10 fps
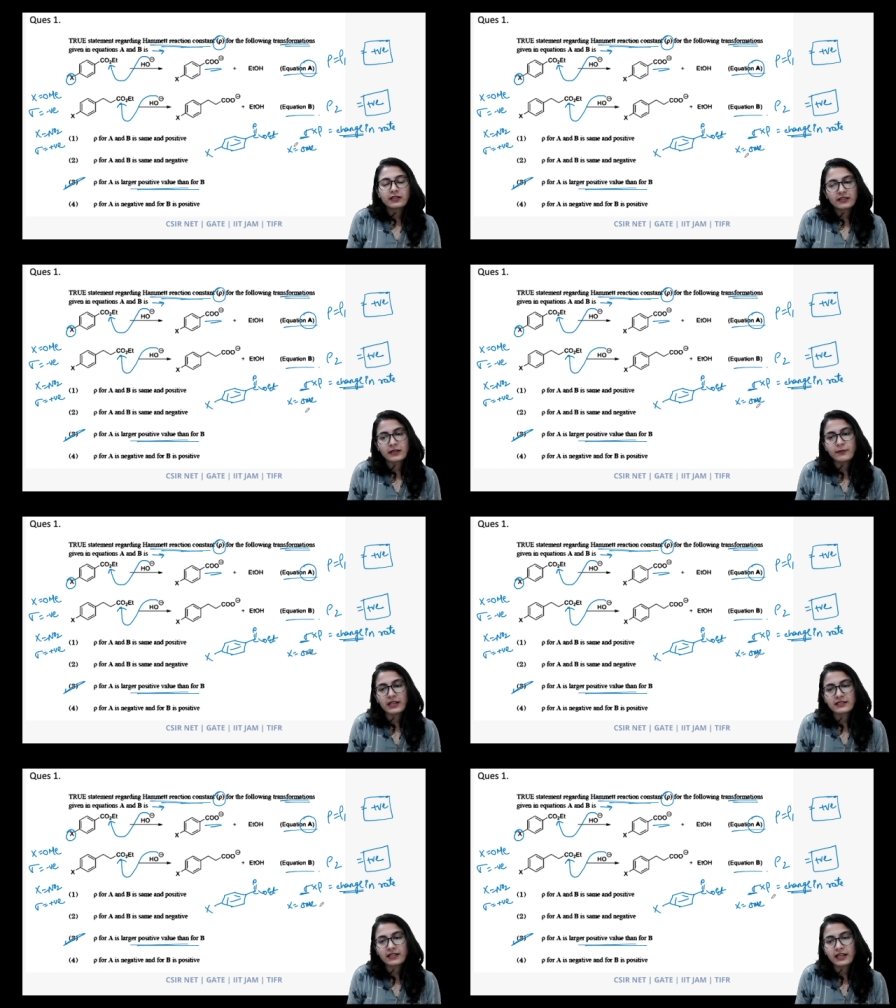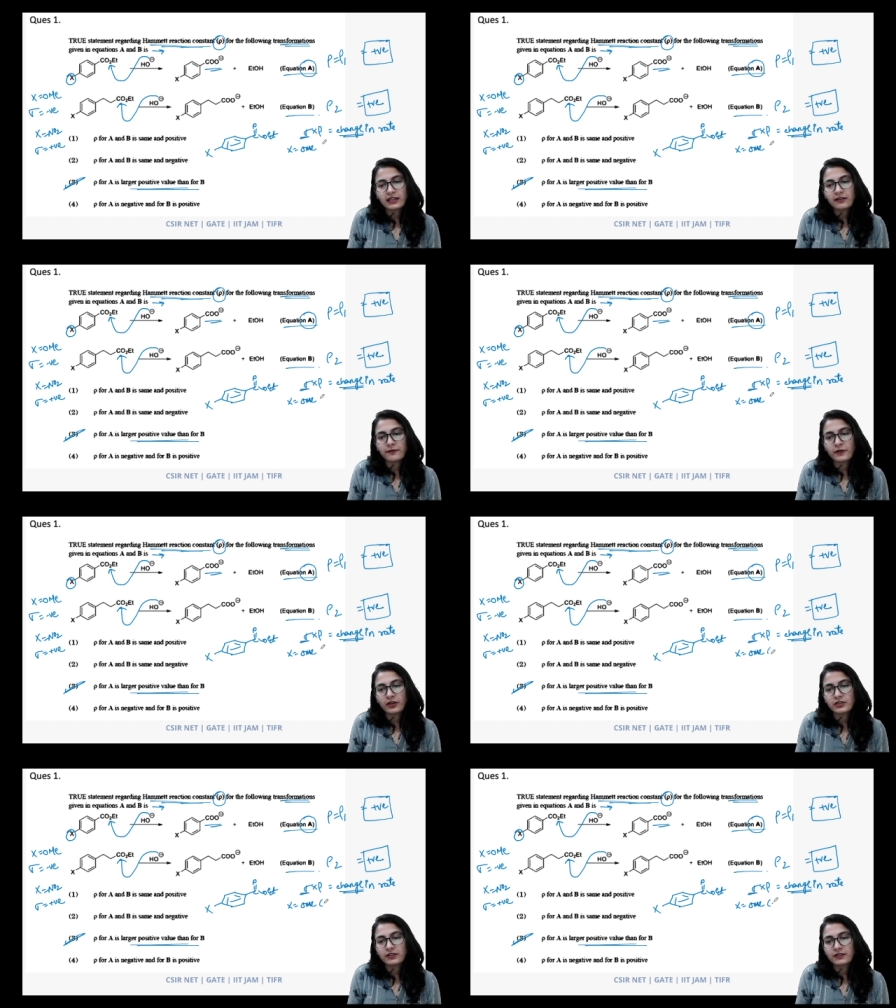Sigma is negative
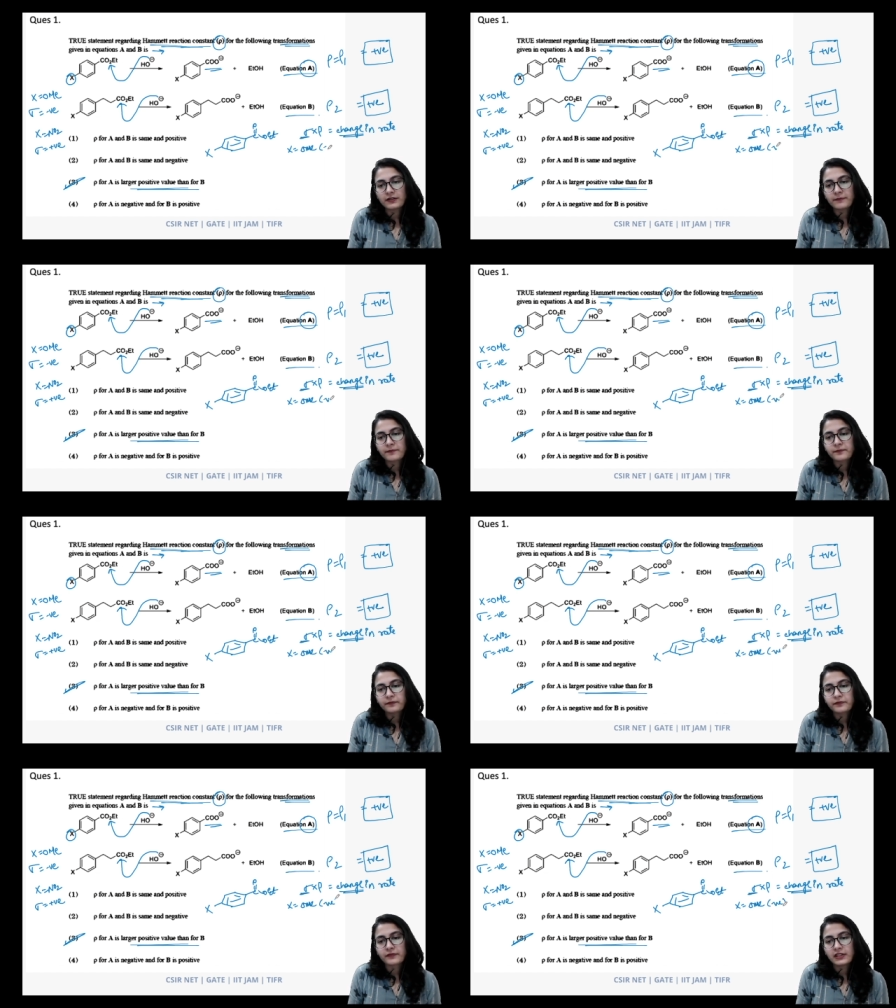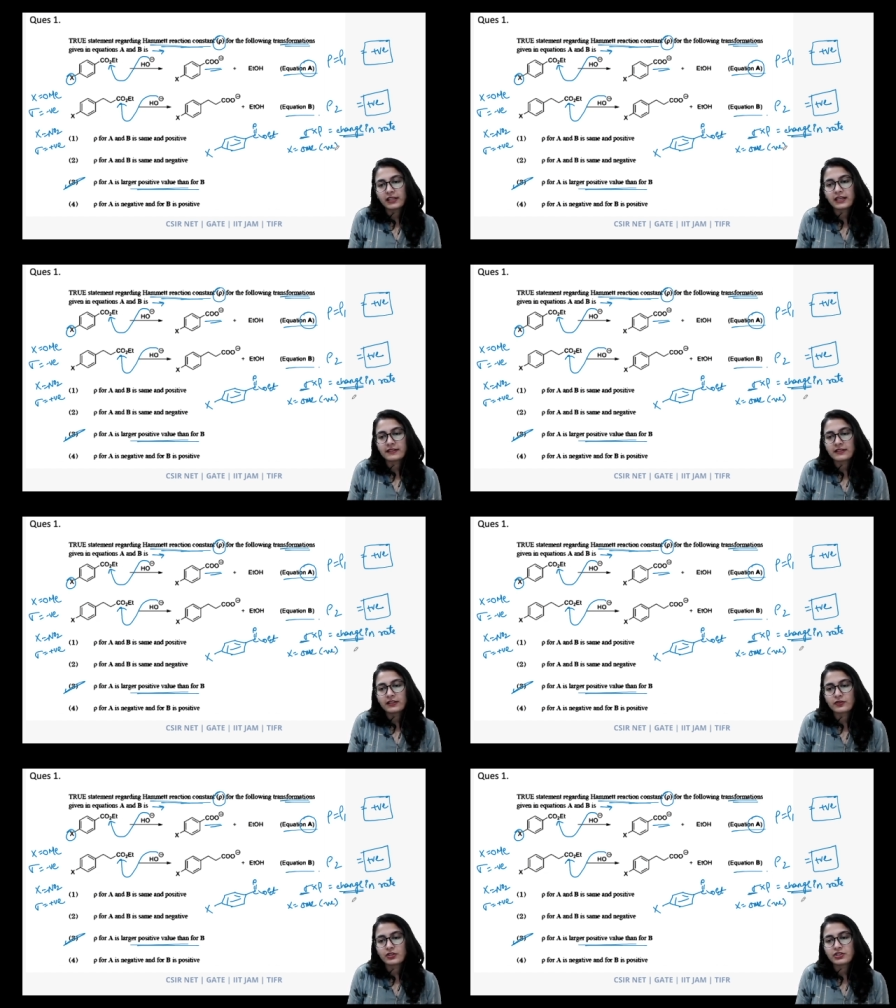for this. Yes,
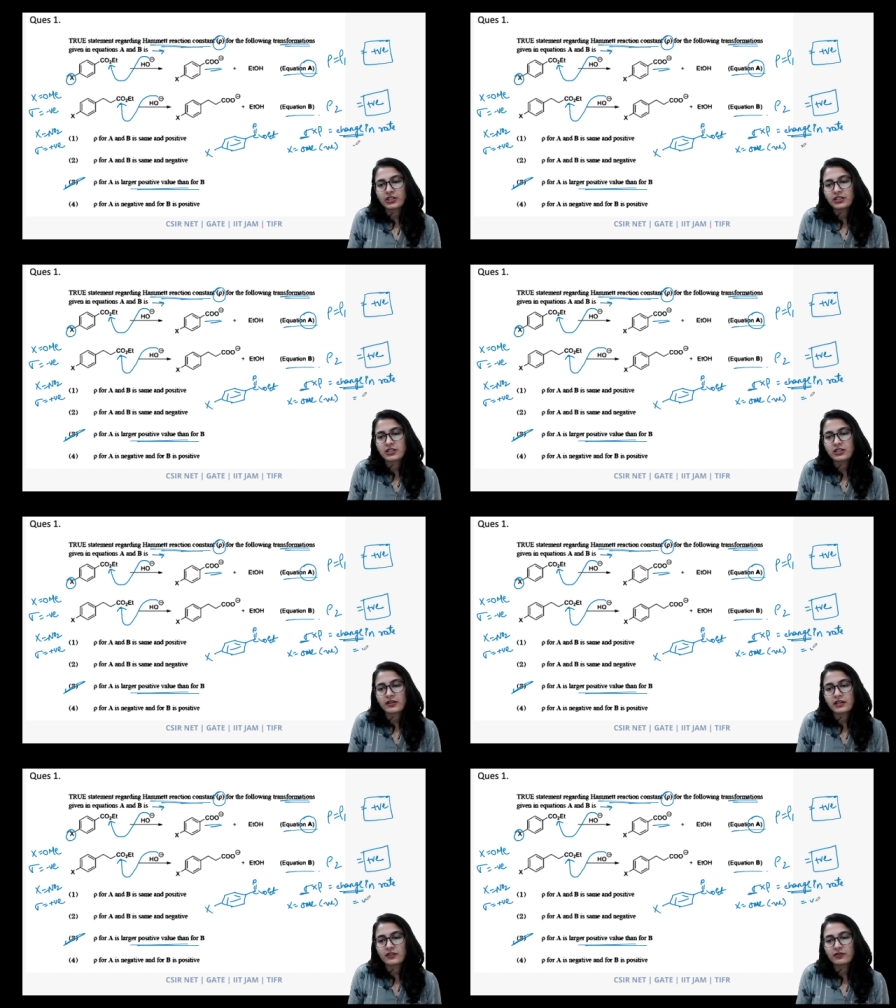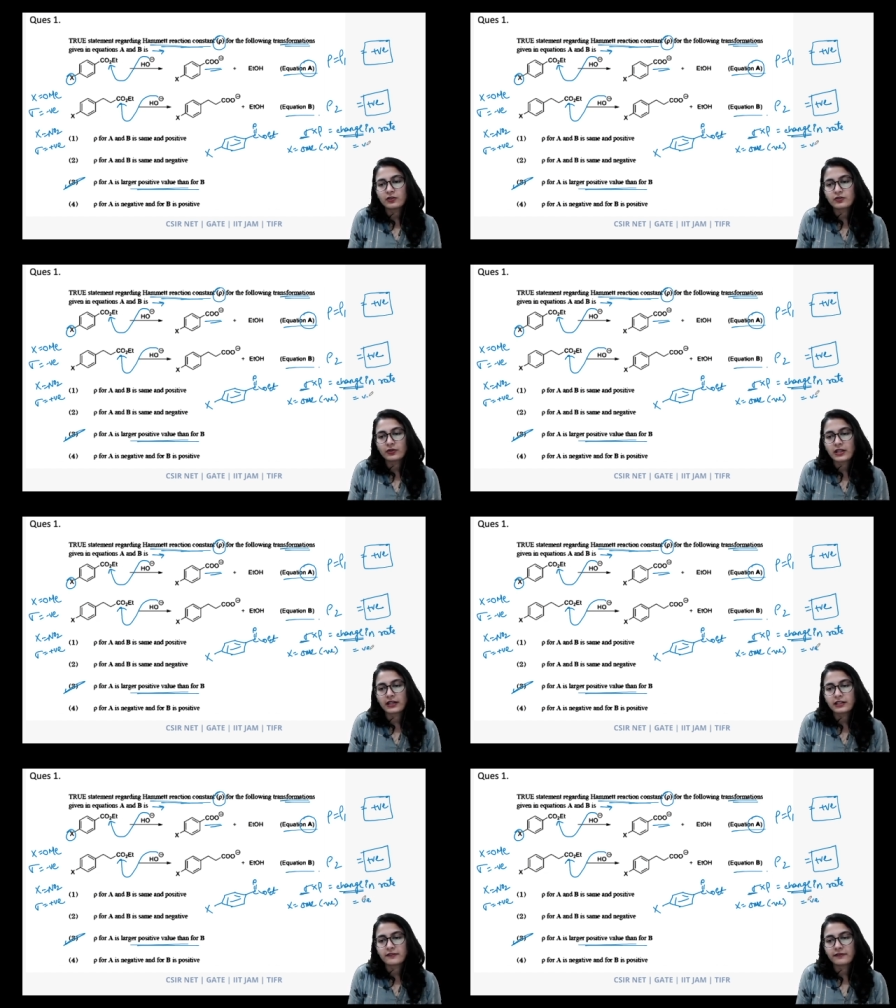so the change in rate is also
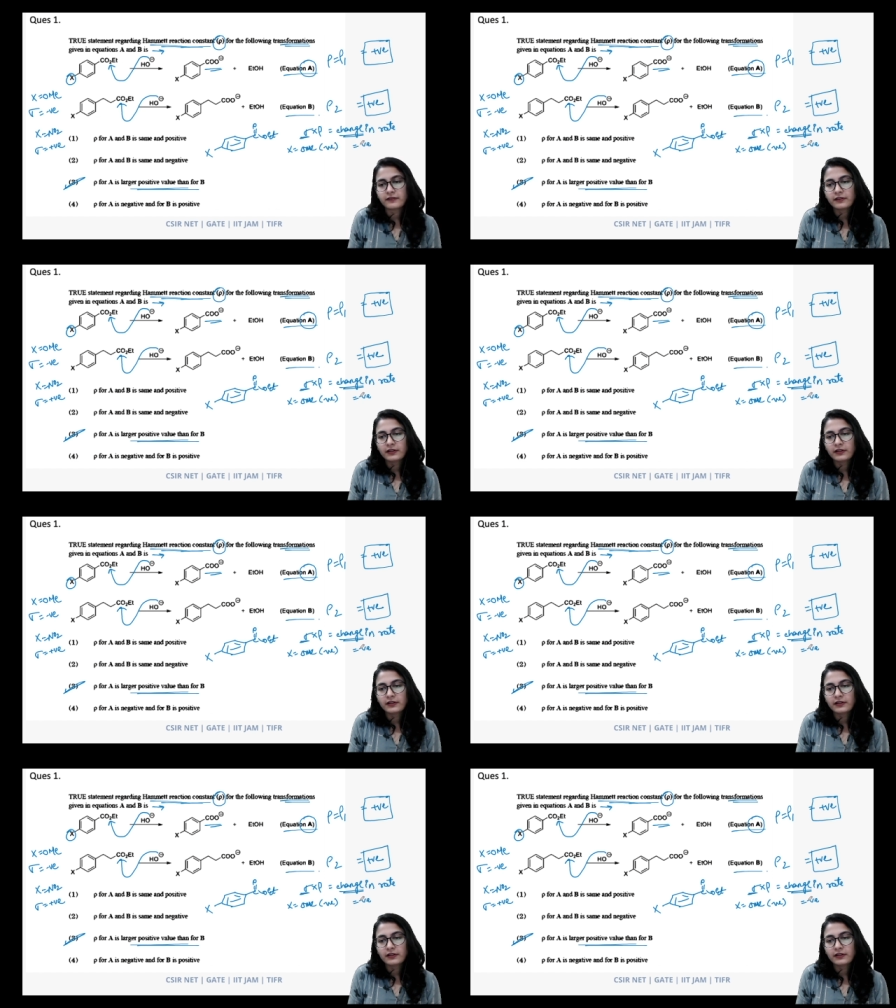negative,